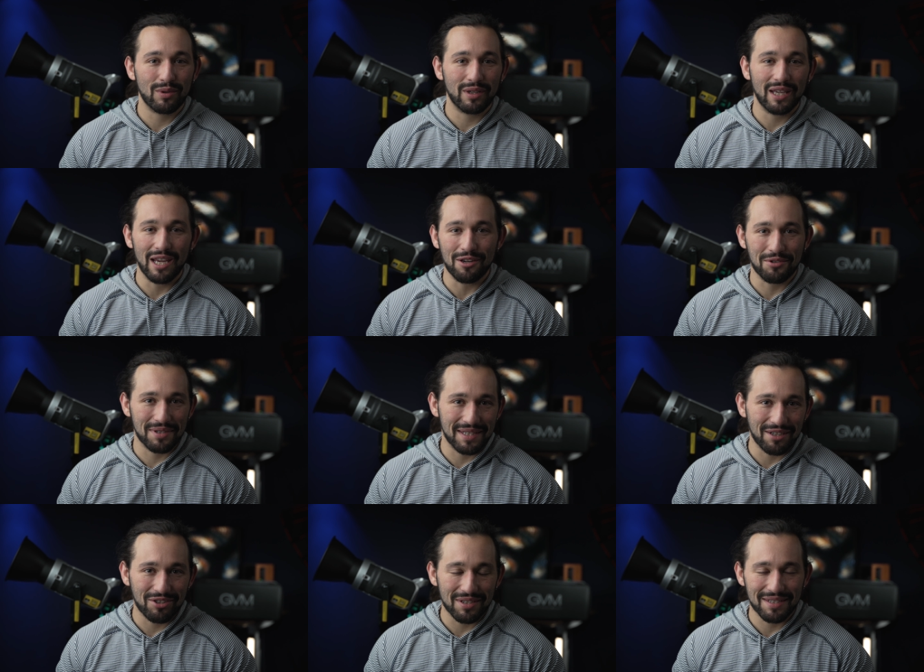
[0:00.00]
really
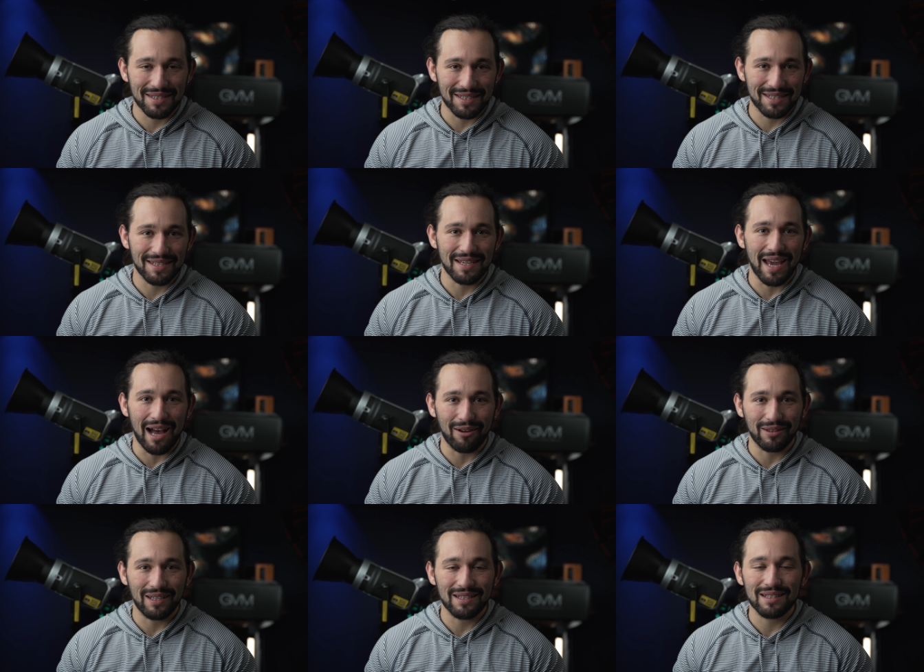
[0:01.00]
interesting just to see
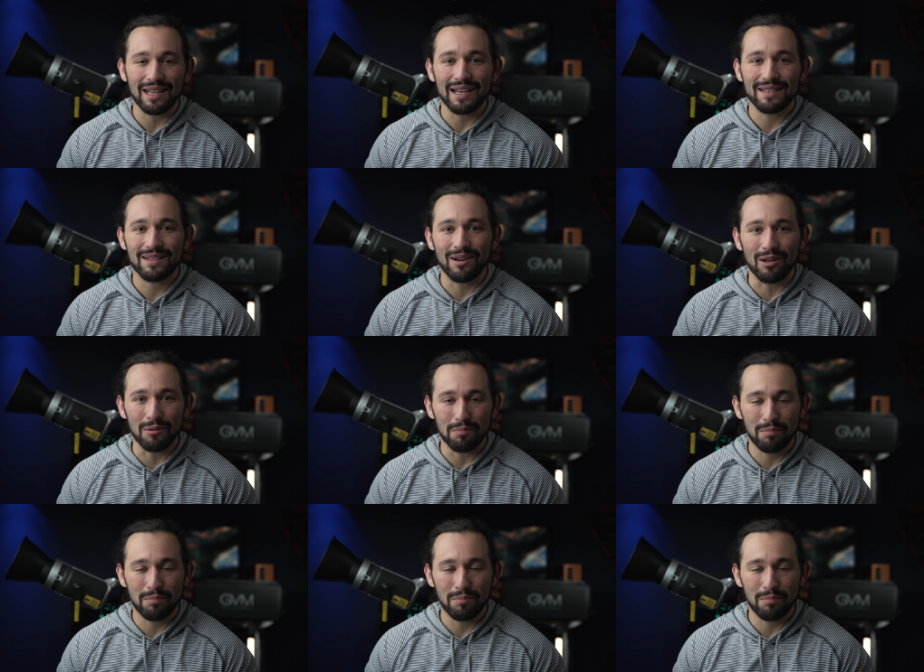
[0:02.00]
how these lights are